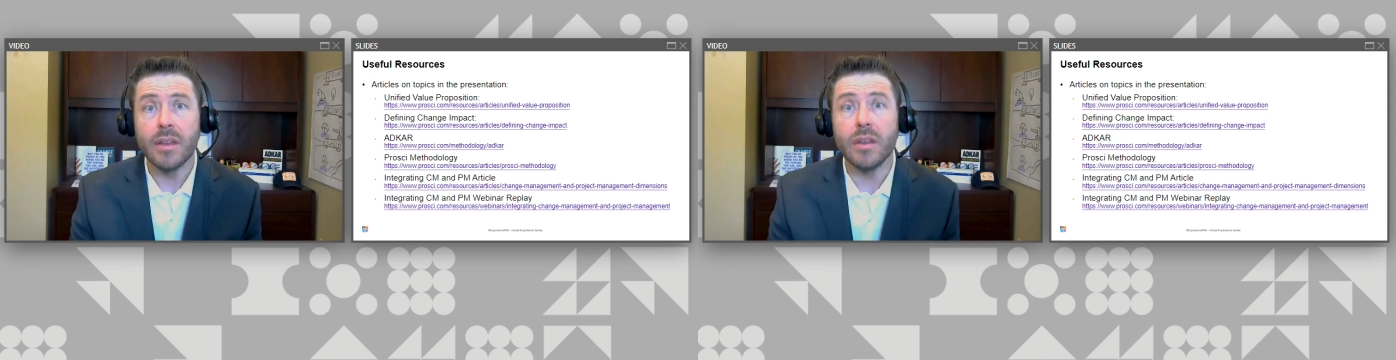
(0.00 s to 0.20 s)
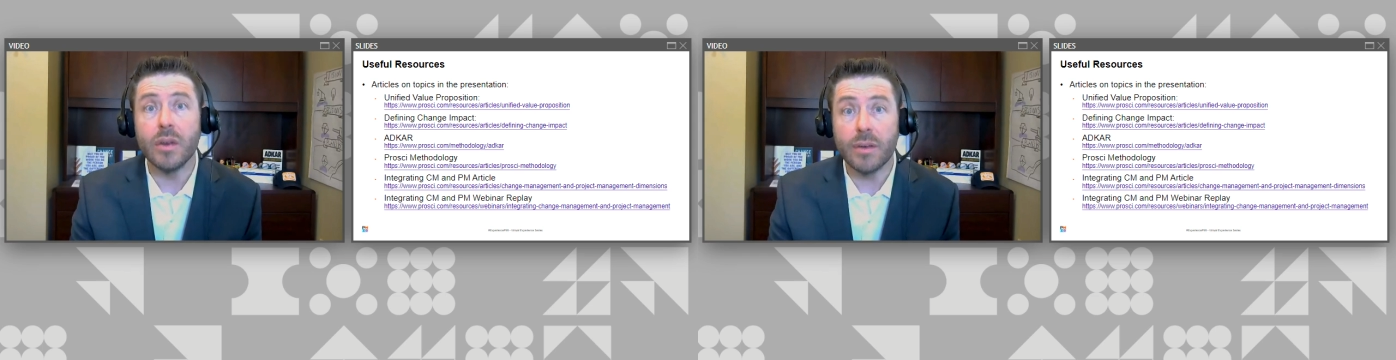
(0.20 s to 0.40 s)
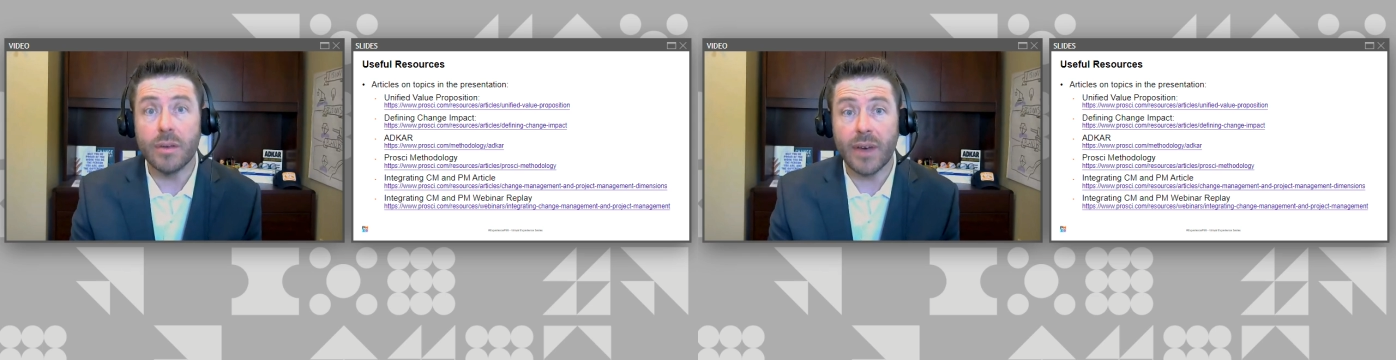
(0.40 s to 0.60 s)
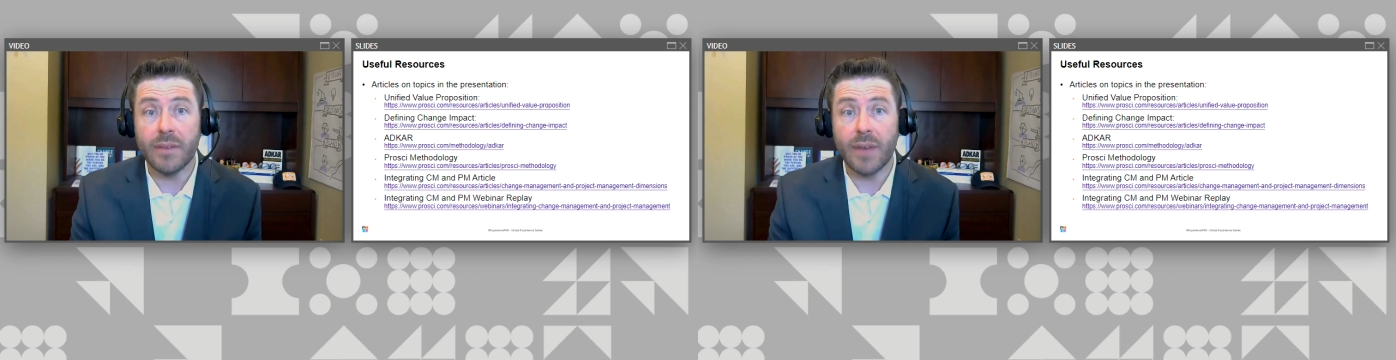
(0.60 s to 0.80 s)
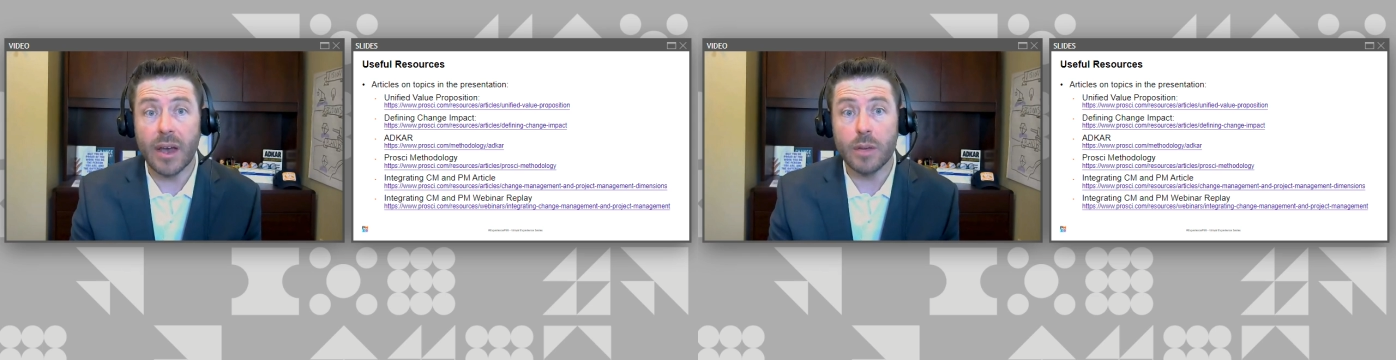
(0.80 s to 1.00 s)
the
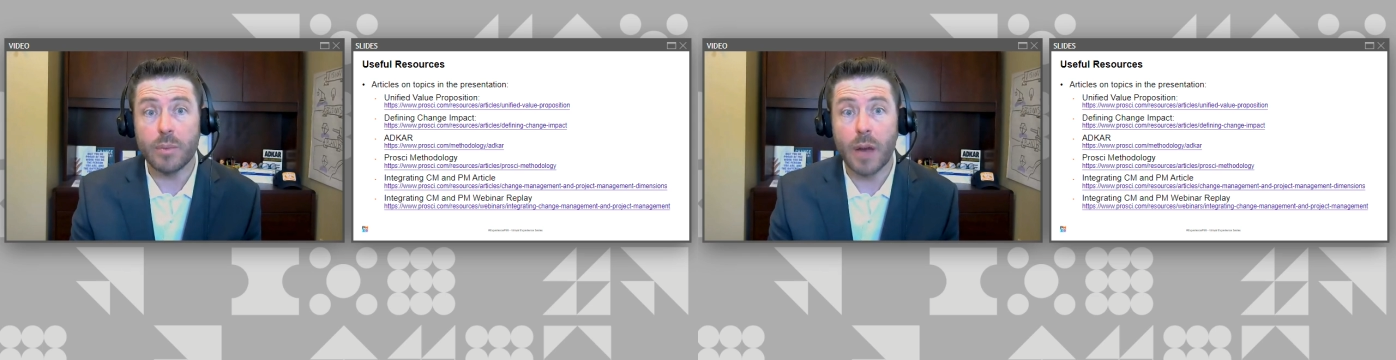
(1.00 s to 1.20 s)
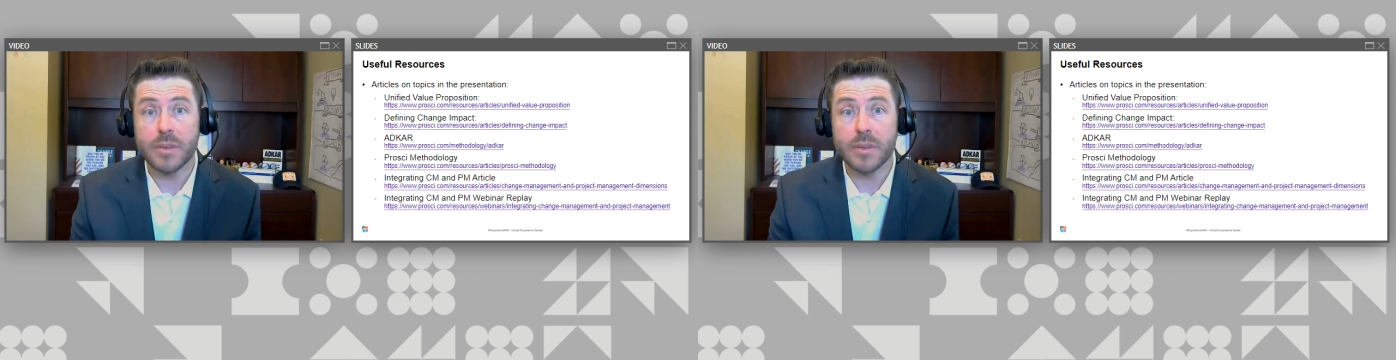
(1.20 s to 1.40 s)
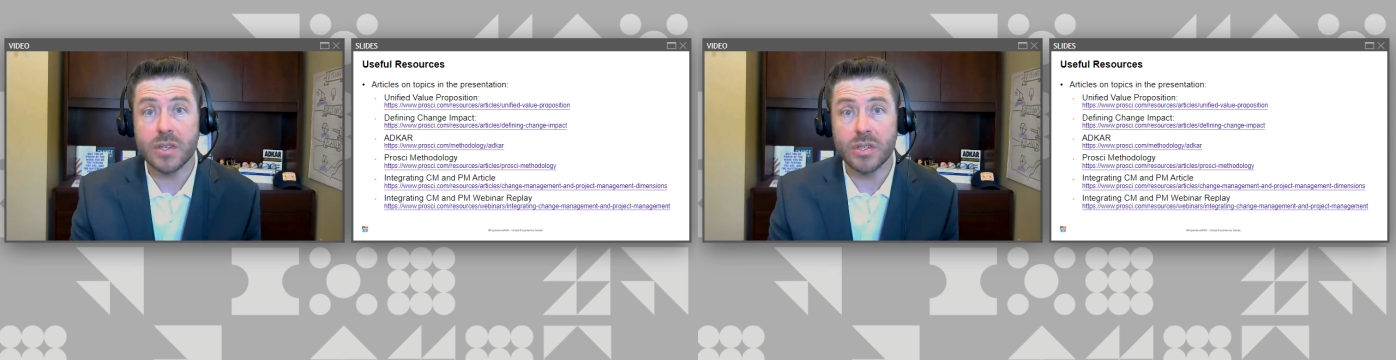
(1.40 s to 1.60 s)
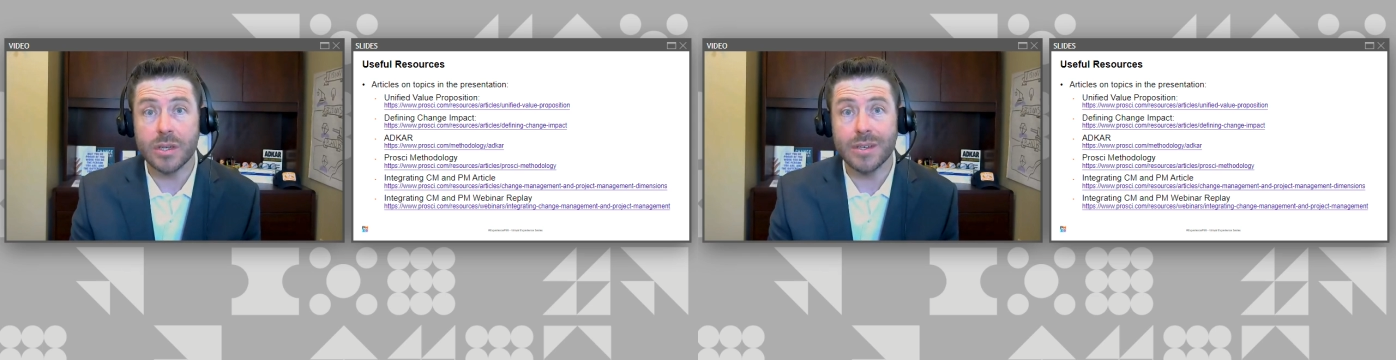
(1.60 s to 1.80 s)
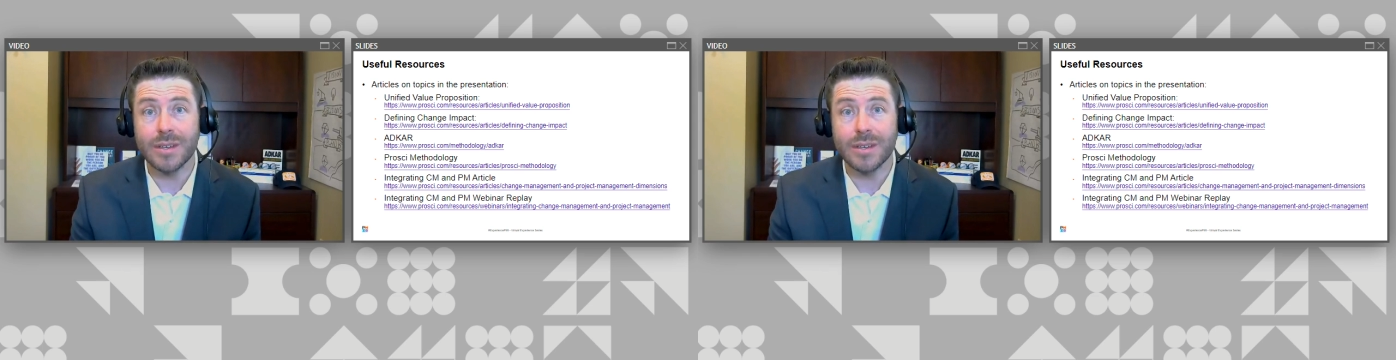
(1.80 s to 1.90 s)
unified value proposition,